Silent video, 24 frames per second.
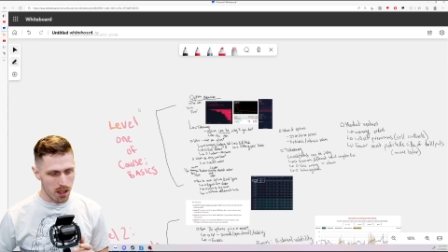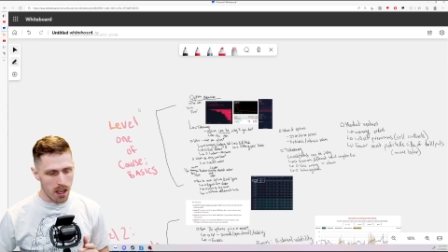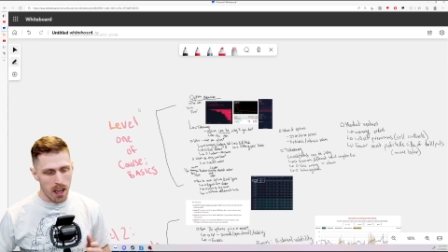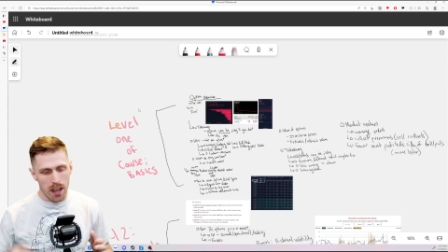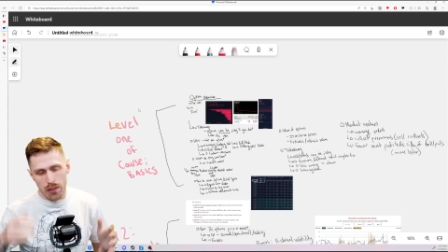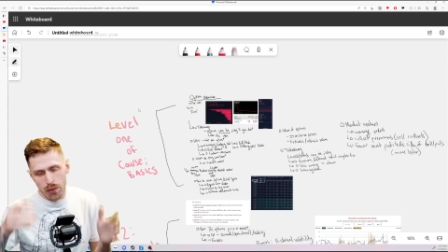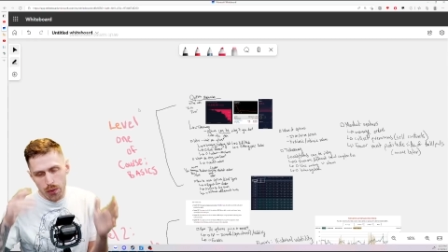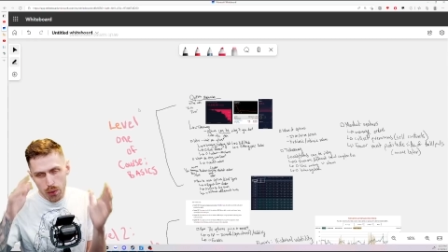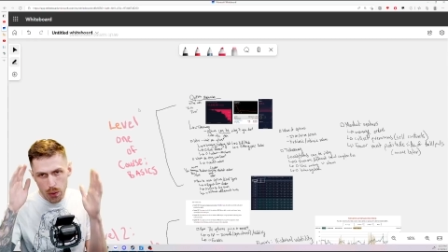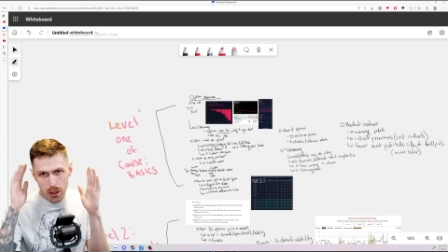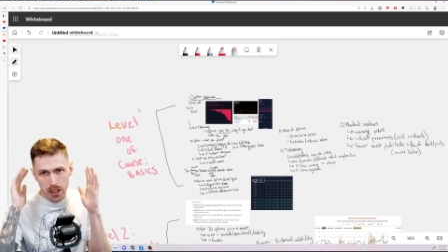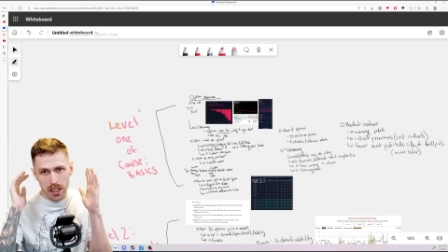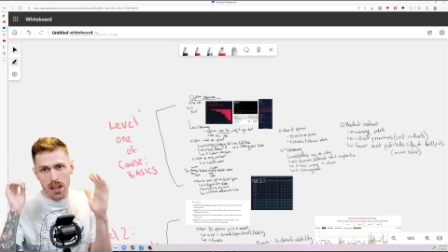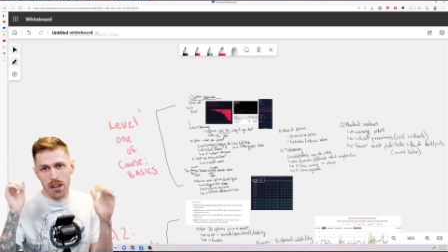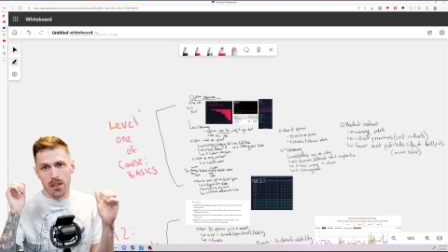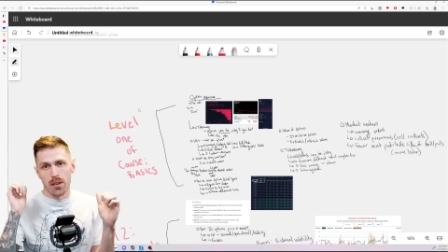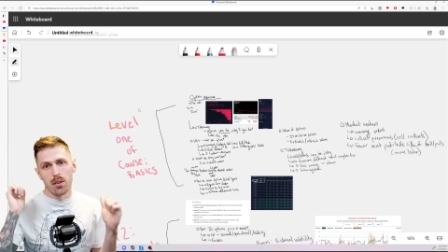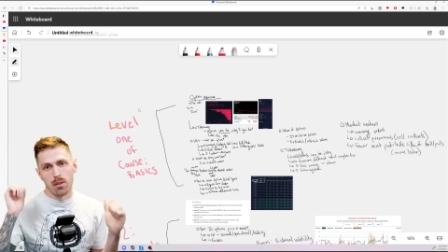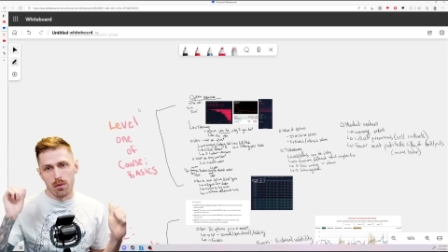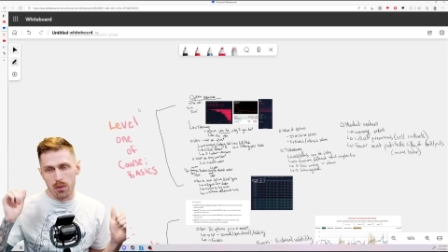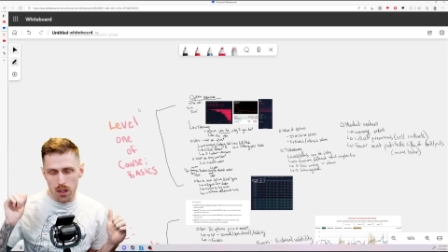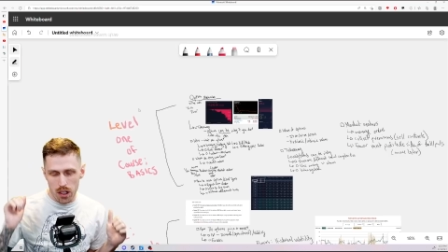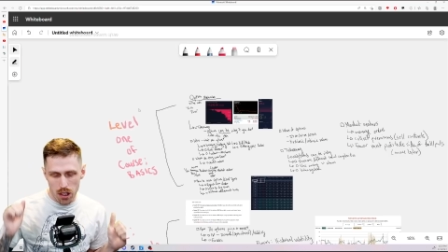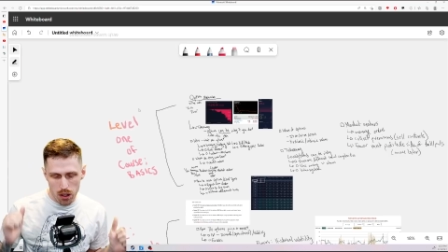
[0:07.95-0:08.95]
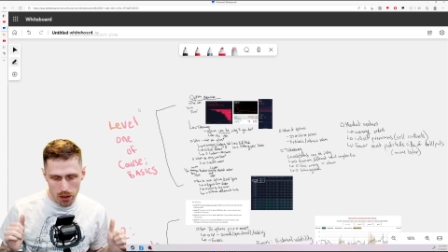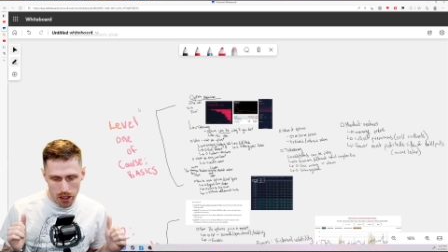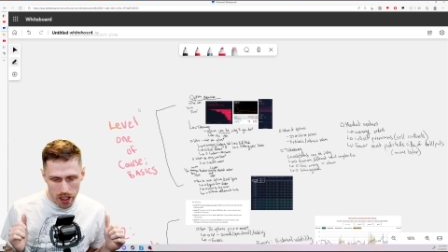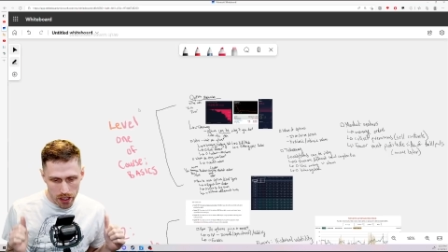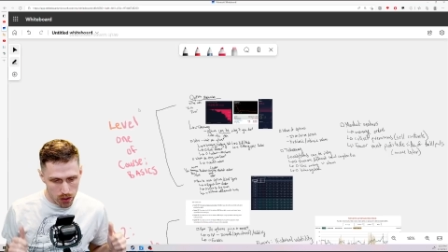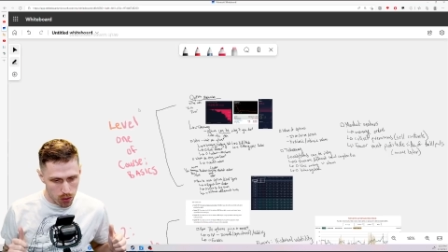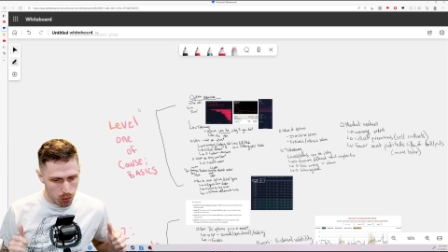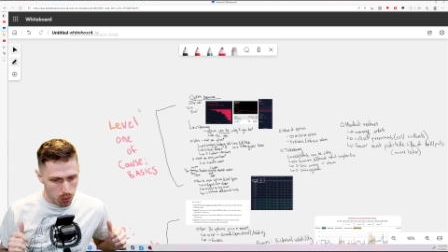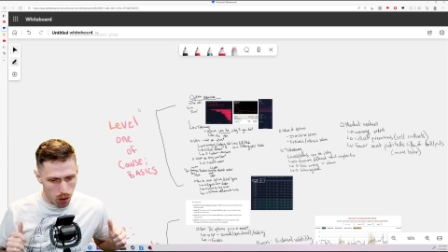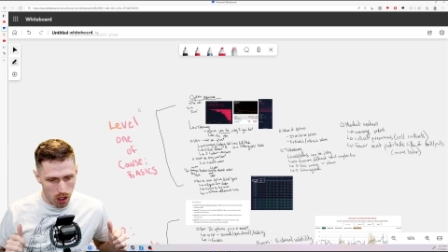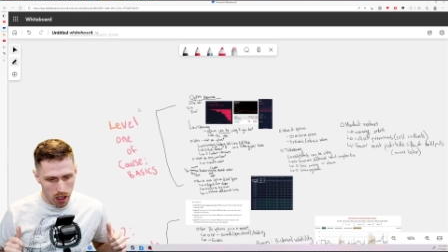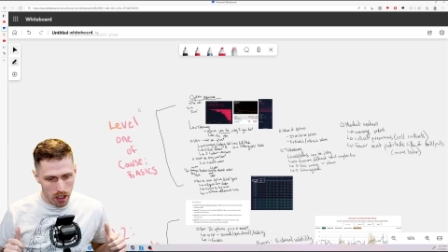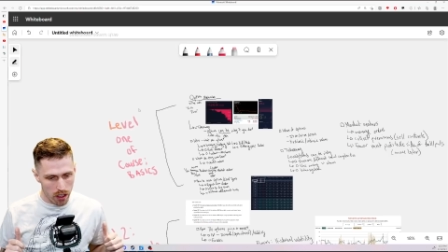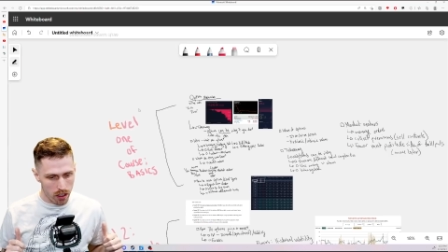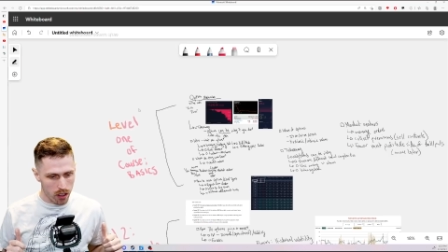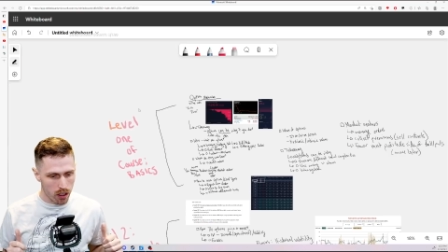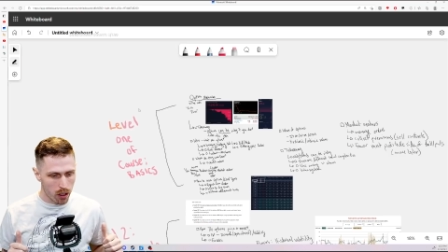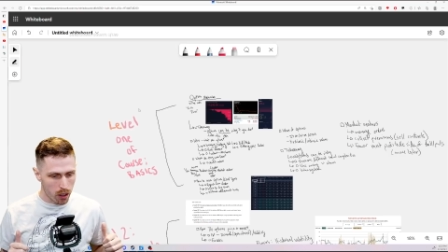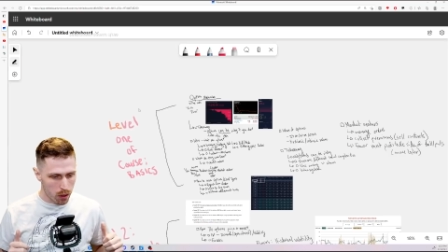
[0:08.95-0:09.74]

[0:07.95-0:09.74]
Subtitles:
I threw together a video not too long ago.